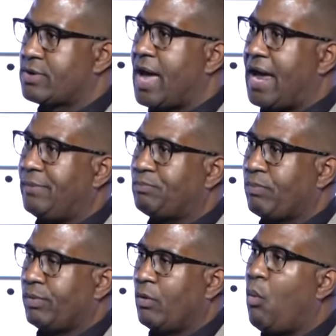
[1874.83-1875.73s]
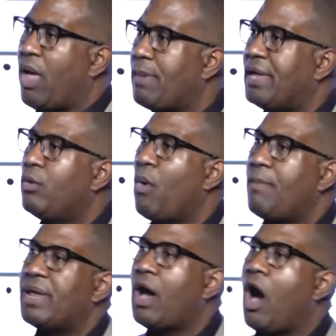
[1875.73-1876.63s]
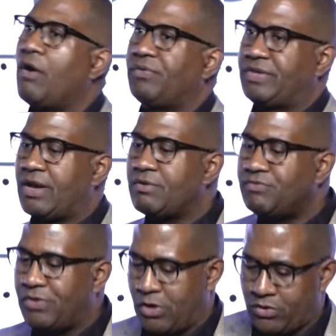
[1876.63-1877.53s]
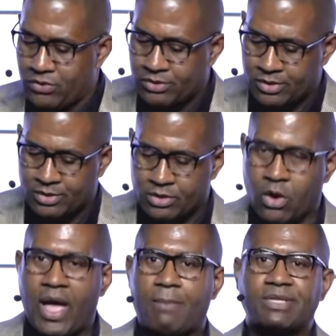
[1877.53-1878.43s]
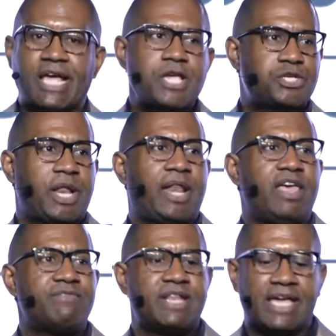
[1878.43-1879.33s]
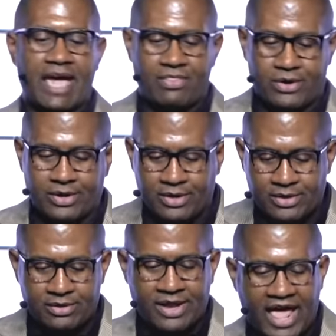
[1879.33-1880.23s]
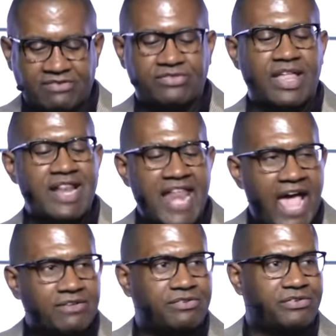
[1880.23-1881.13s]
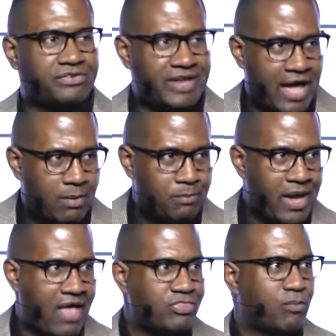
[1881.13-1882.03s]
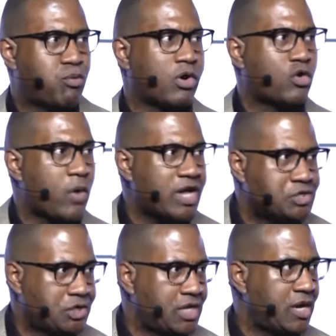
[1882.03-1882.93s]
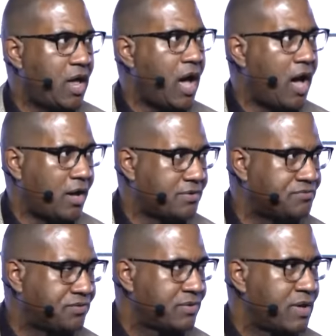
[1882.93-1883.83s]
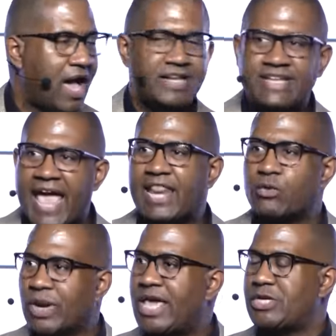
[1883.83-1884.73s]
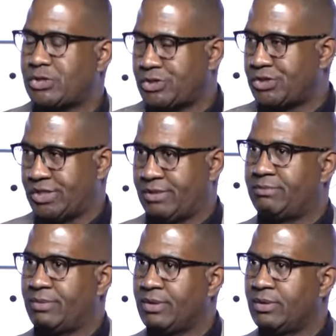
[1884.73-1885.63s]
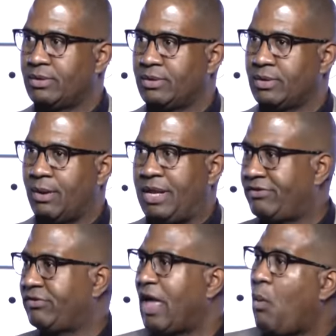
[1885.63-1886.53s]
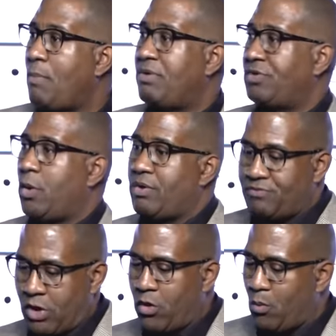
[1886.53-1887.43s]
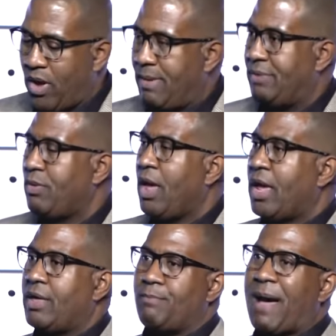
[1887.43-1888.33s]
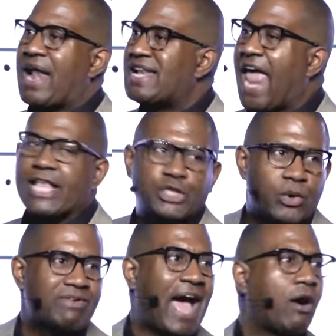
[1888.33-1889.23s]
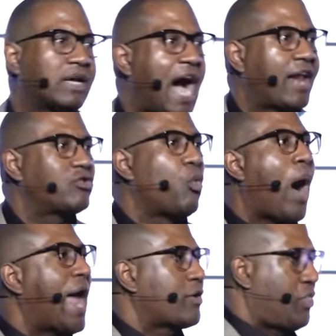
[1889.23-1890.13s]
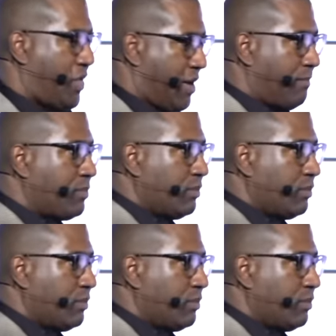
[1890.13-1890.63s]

right? Women often view cohabitation and living together as the next step and the progression of a dating relationship. And this is how women view it. View women by nature of how God has wired them.